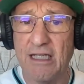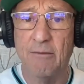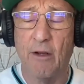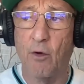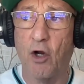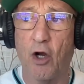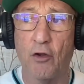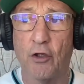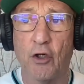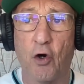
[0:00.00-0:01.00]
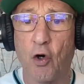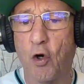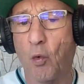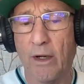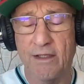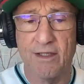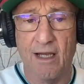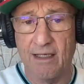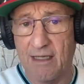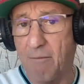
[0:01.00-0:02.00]
team. They were called the Go-Go White
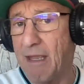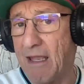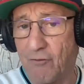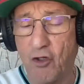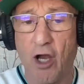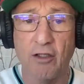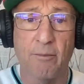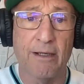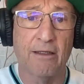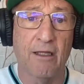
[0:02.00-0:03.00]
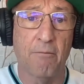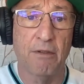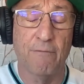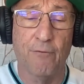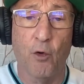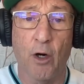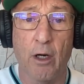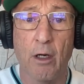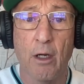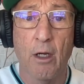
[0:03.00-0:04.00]
Sox. I may have talked about them
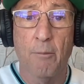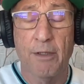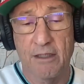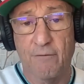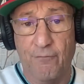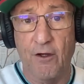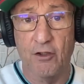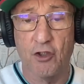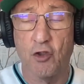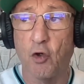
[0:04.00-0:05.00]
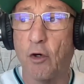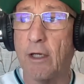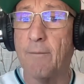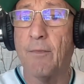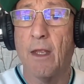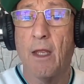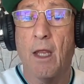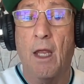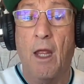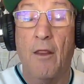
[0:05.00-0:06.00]
before, but it's a fun story.
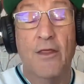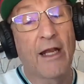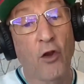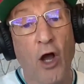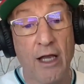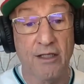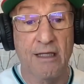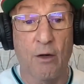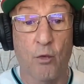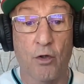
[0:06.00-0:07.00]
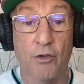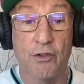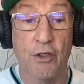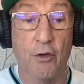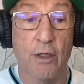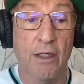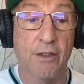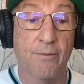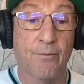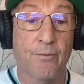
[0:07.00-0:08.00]
They lost that World
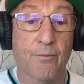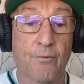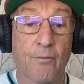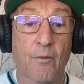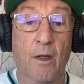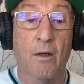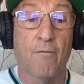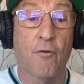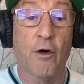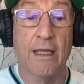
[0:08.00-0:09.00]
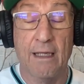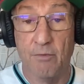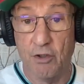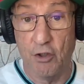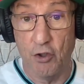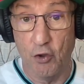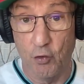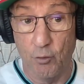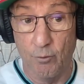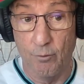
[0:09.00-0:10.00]
Series
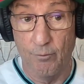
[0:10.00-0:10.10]
4-2.